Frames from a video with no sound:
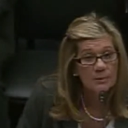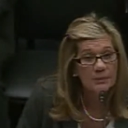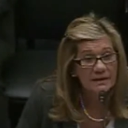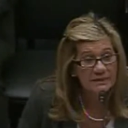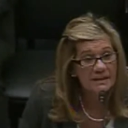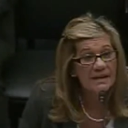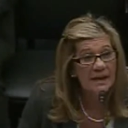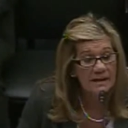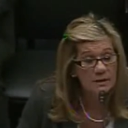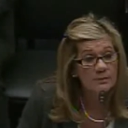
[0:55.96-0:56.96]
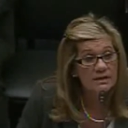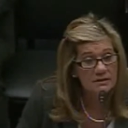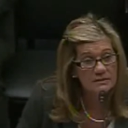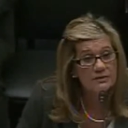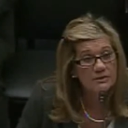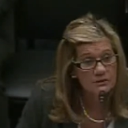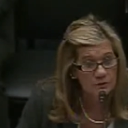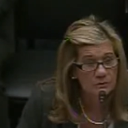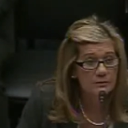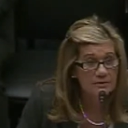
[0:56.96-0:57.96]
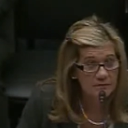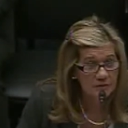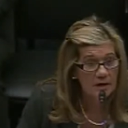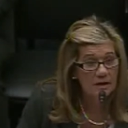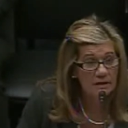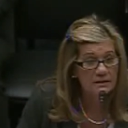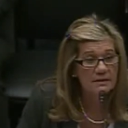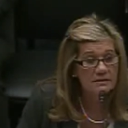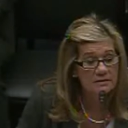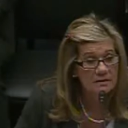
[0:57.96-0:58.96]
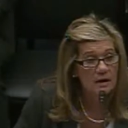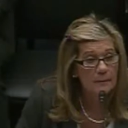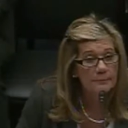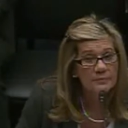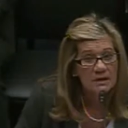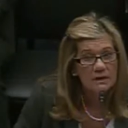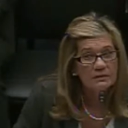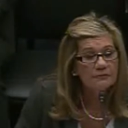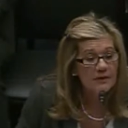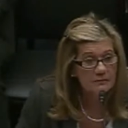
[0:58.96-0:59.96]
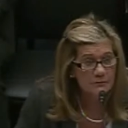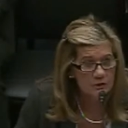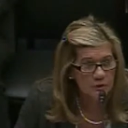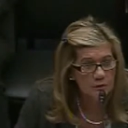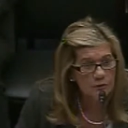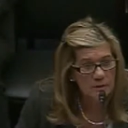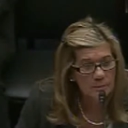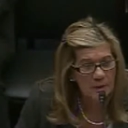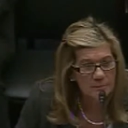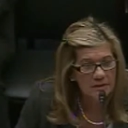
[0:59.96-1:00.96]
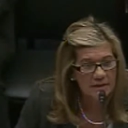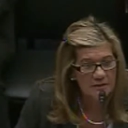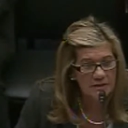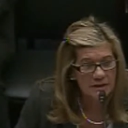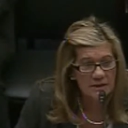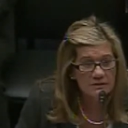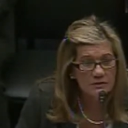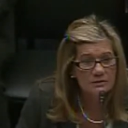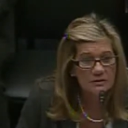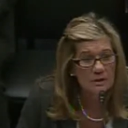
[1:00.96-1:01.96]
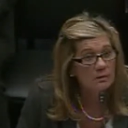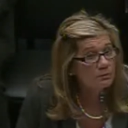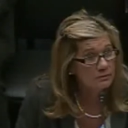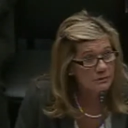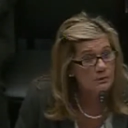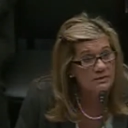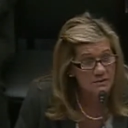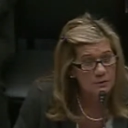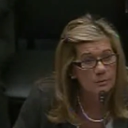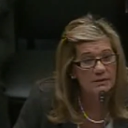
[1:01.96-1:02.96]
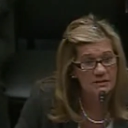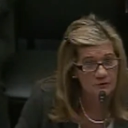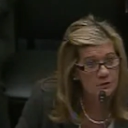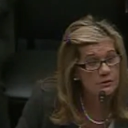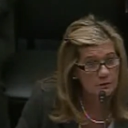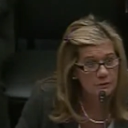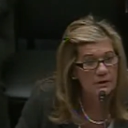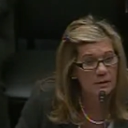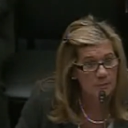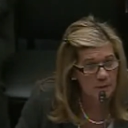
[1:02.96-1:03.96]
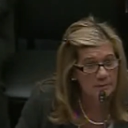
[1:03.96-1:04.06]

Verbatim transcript: But the name is the Children's Fund. It's um, the Fund for Children in Public Education, so you assume it's for children in